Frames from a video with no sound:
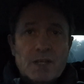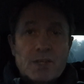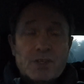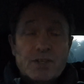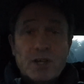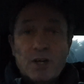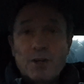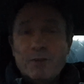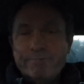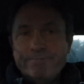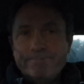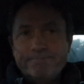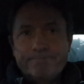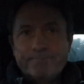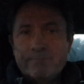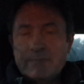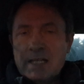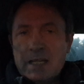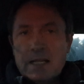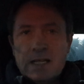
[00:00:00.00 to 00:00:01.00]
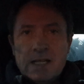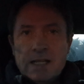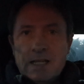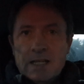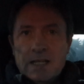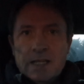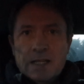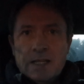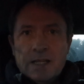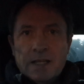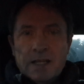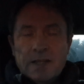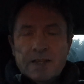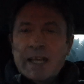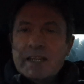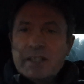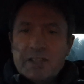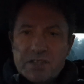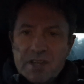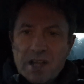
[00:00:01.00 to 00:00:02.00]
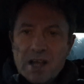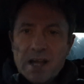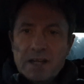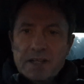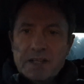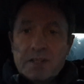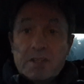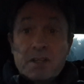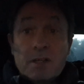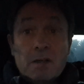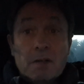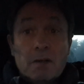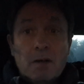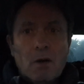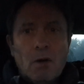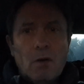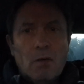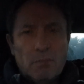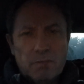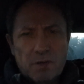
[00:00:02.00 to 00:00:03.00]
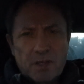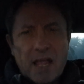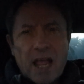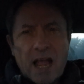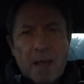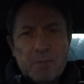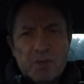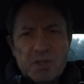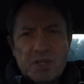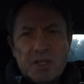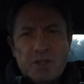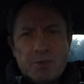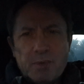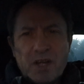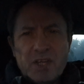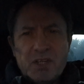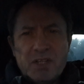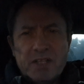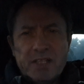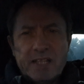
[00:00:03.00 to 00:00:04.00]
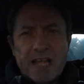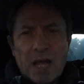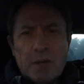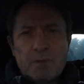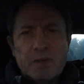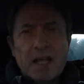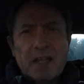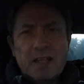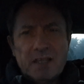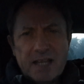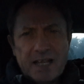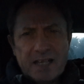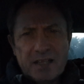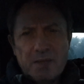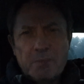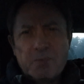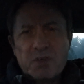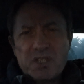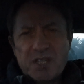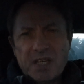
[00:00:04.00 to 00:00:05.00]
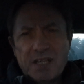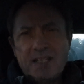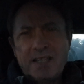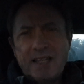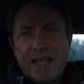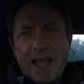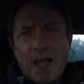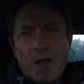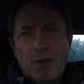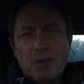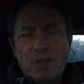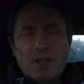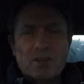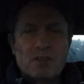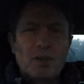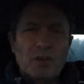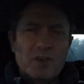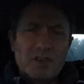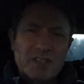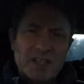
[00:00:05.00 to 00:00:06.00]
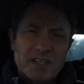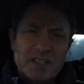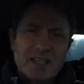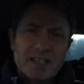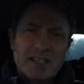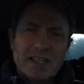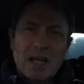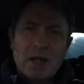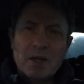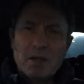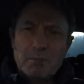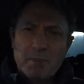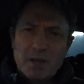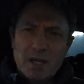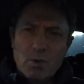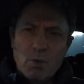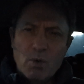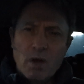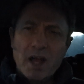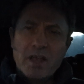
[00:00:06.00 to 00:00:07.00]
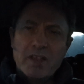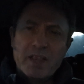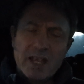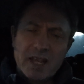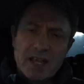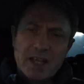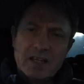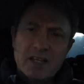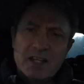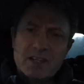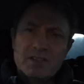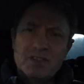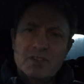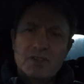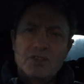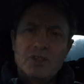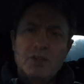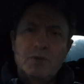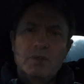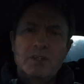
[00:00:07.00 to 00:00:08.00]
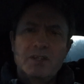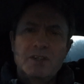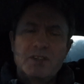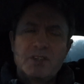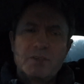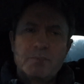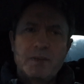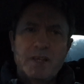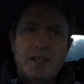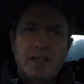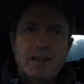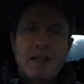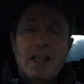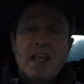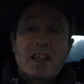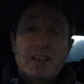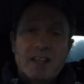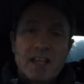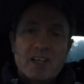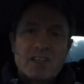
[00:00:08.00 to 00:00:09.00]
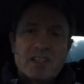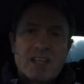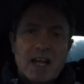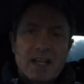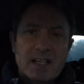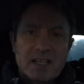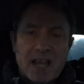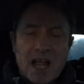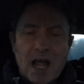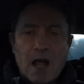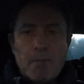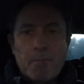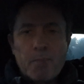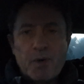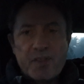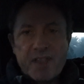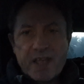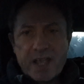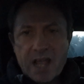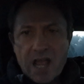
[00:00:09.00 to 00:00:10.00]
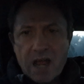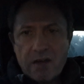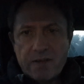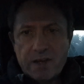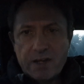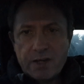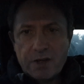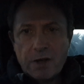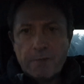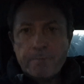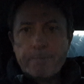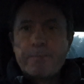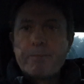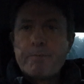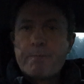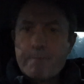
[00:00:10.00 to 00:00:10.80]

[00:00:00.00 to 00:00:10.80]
So they decided to calm the situation down and let them sit down. As long as they sit down and be quiet, they can listen to Julian speak. They sat down, but they carried on.